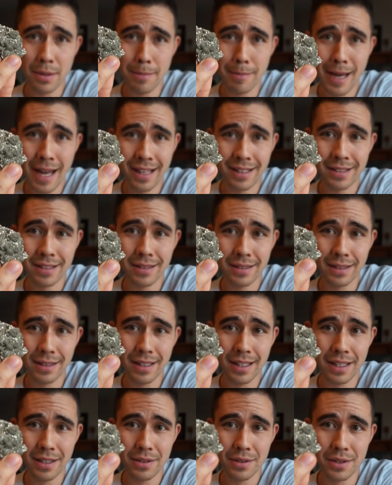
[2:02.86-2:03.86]
your masculine
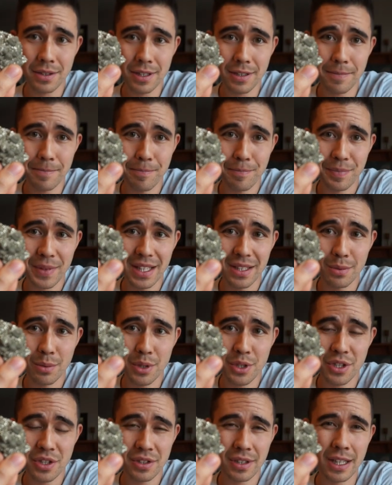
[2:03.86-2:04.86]
energy,
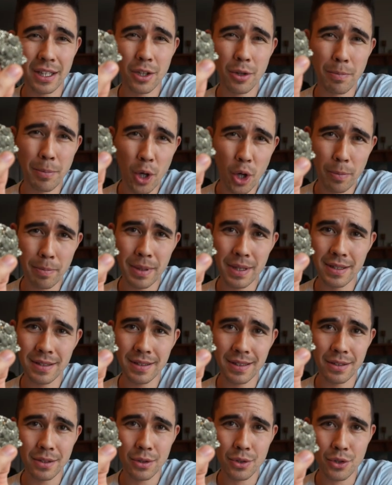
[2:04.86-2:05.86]
which is like your
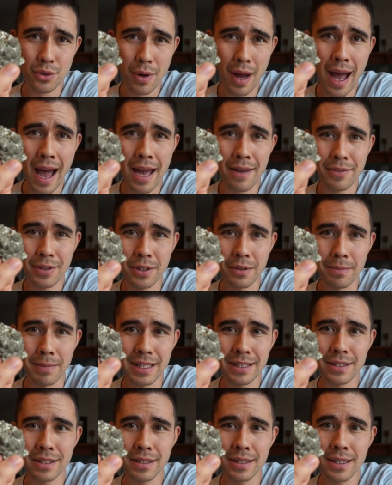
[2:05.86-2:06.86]
purpose and your drive and your
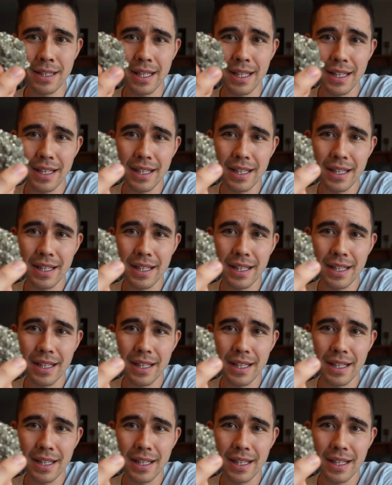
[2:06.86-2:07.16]
mission.